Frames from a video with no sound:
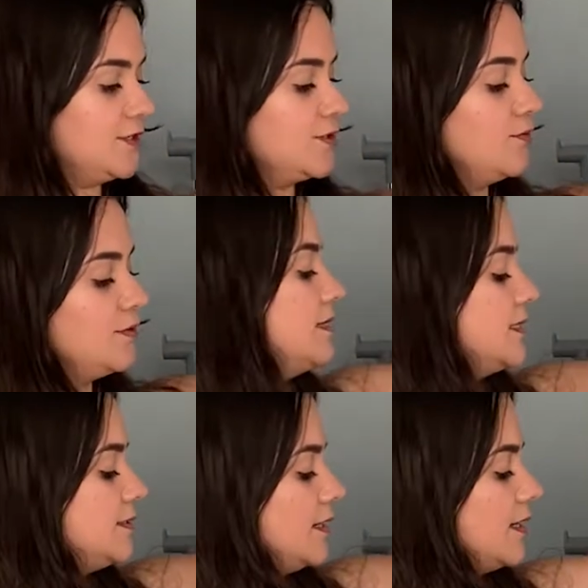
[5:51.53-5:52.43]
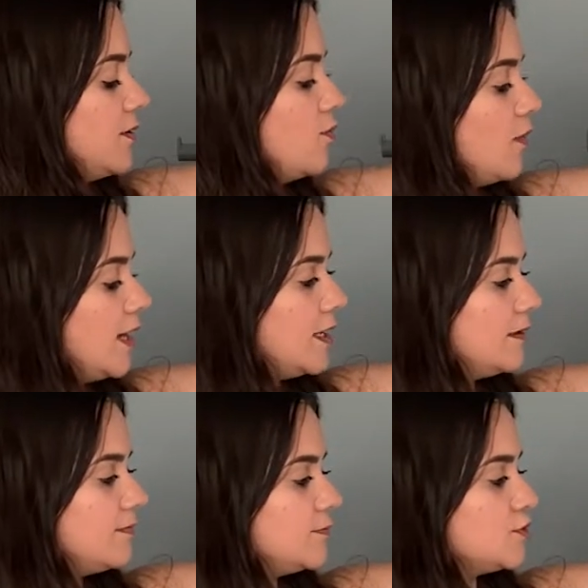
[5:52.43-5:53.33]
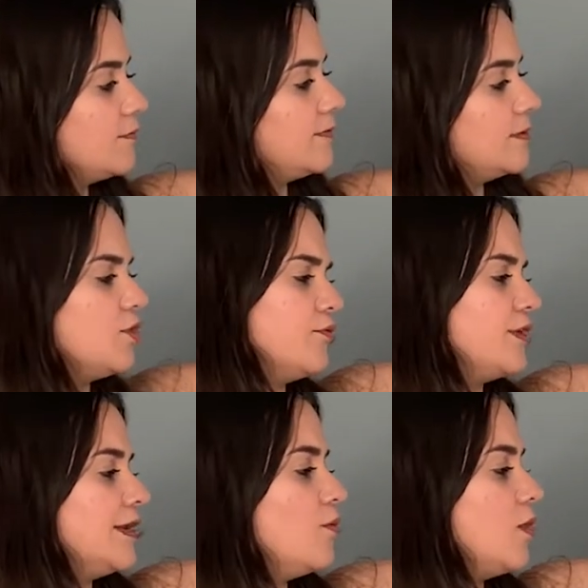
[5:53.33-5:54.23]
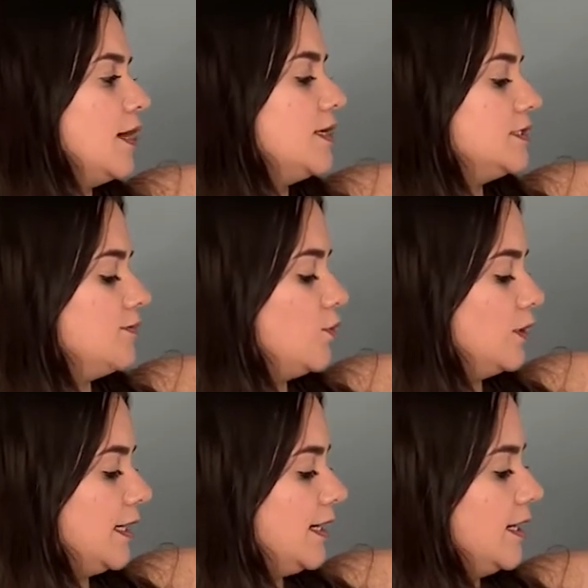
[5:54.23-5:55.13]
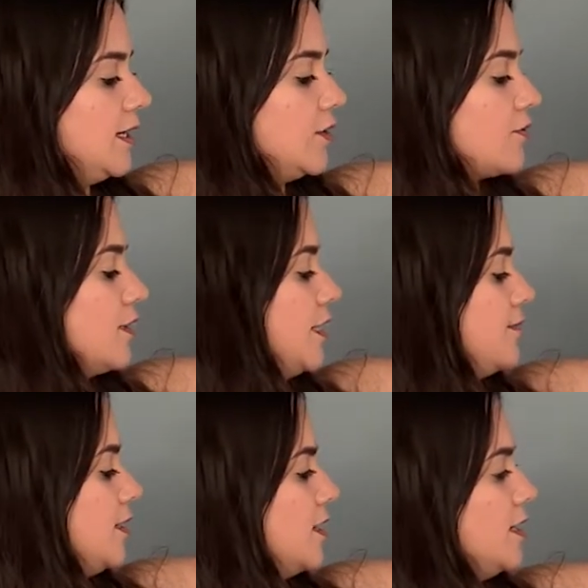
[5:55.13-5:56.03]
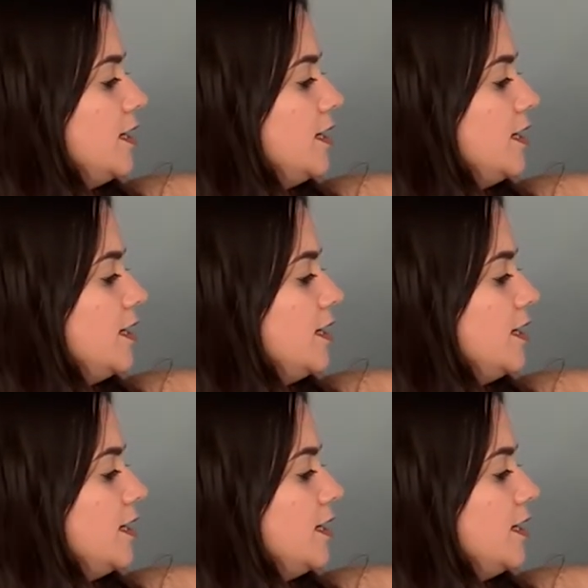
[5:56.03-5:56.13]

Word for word: So this white, sort of not really white, it's more like a cream